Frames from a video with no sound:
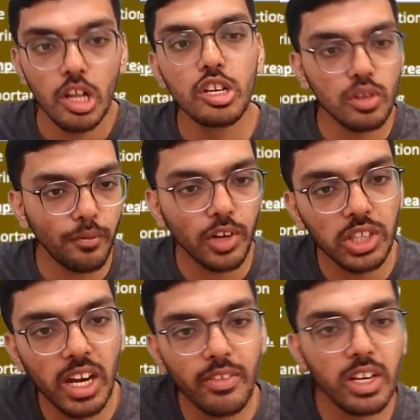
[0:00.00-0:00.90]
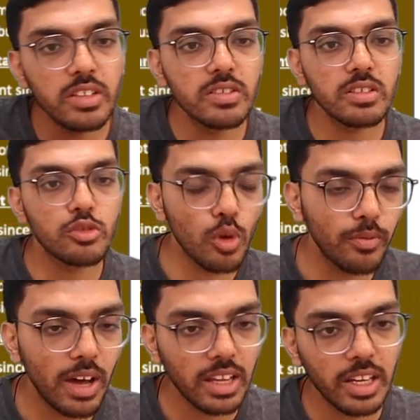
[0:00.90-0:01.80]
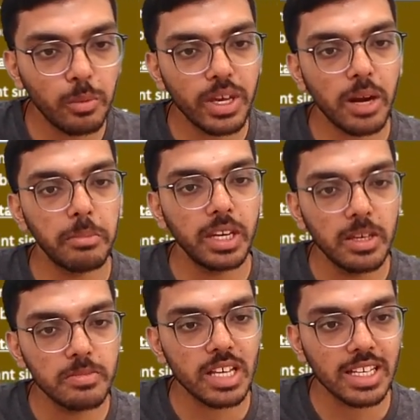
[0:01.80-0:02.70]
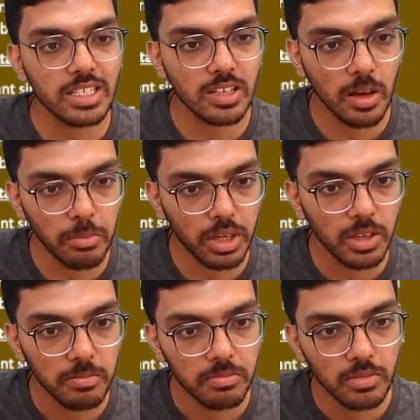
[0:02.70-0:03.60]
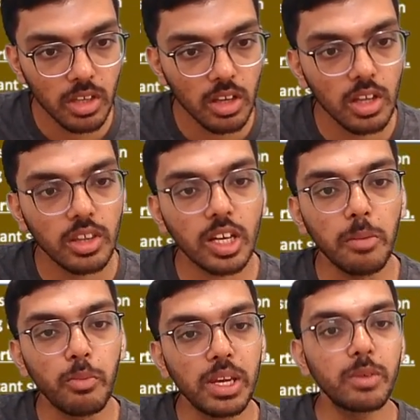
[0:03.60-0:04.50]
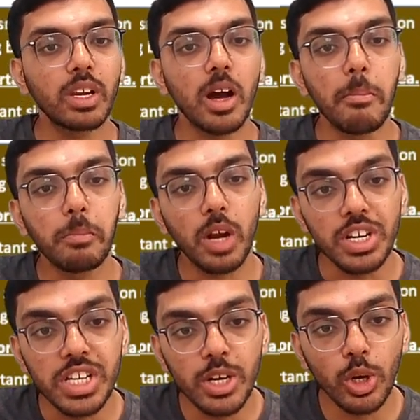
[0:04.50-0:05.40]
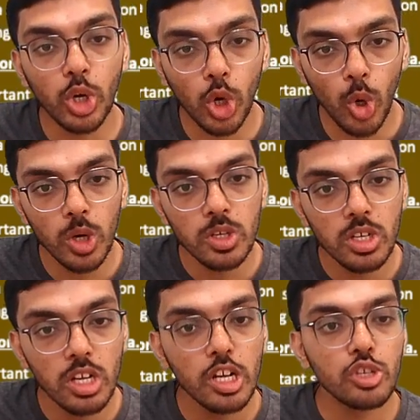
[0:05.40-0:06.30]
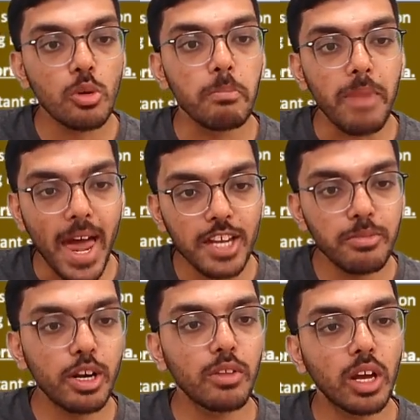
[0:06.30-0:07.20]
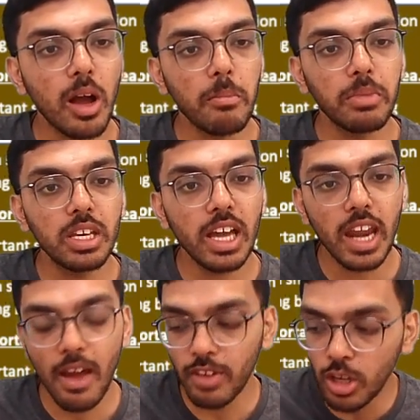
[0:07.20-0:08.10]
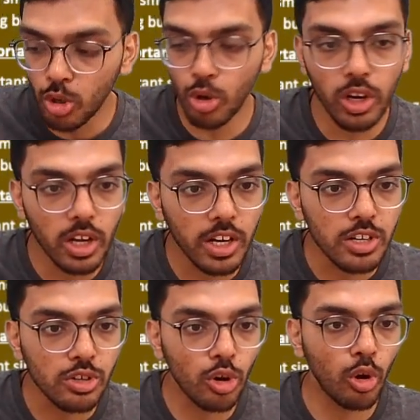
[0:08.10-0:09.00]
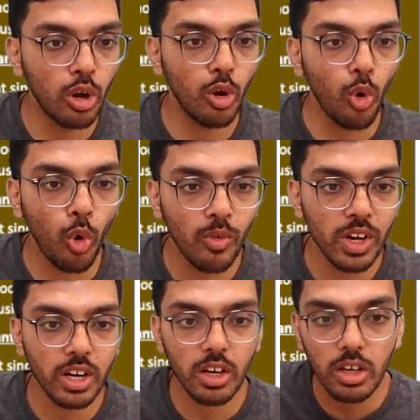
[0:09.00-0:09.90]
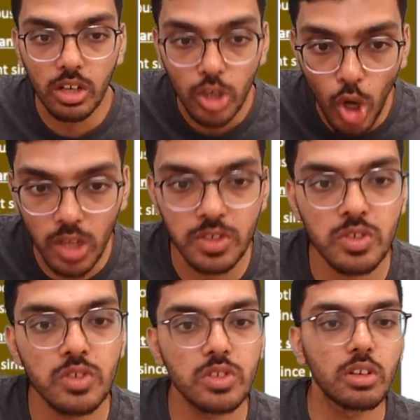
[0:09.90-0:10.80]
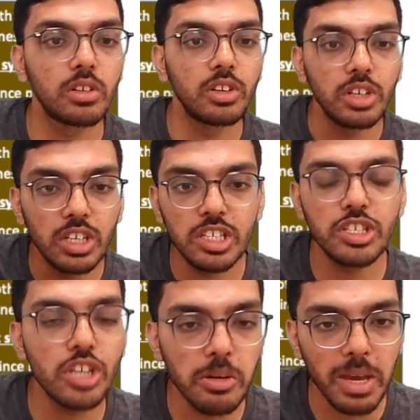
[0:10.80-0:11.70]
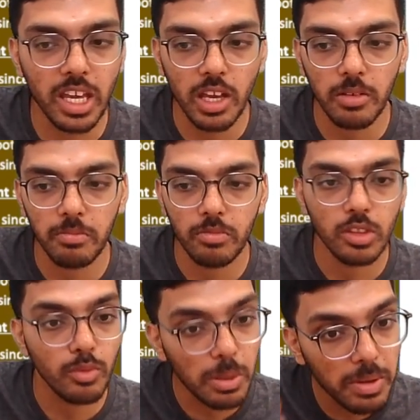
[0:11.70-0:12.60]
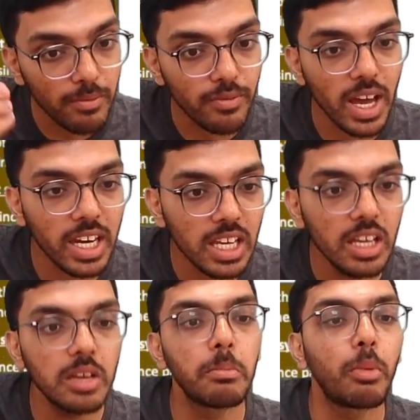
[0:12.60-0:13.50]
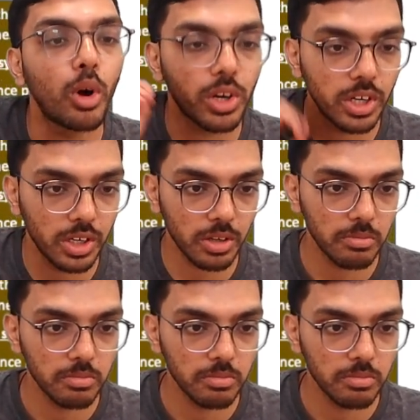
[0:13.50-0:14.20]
So further evidence so far that we are a medium-sized company. The company will continue to grow. So management of the company and having good control over costs, decision making will be very important.